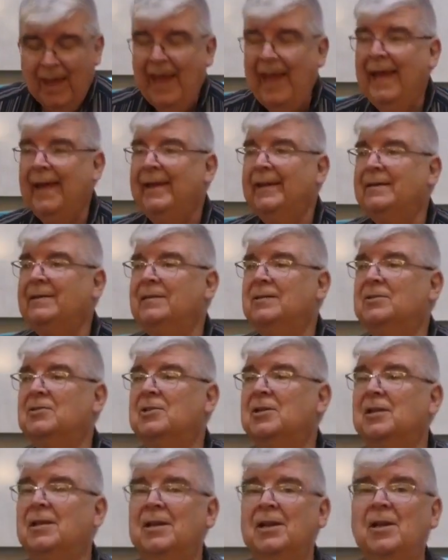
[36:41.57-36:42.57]
and
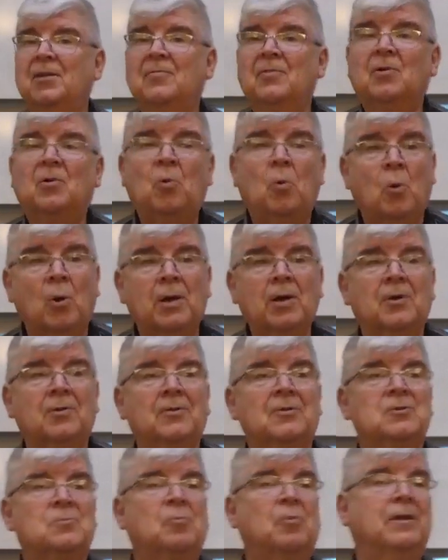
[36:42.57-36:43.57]
to live according to
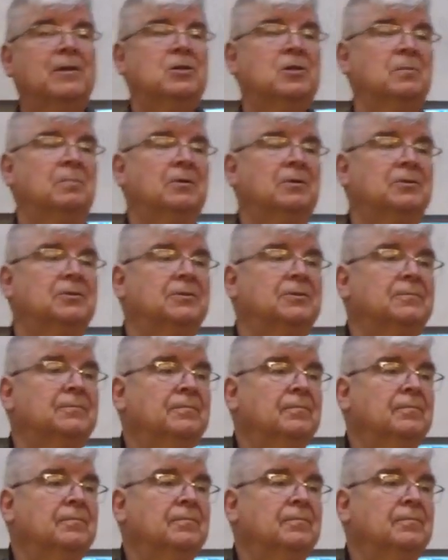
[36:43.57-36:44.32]
those principles.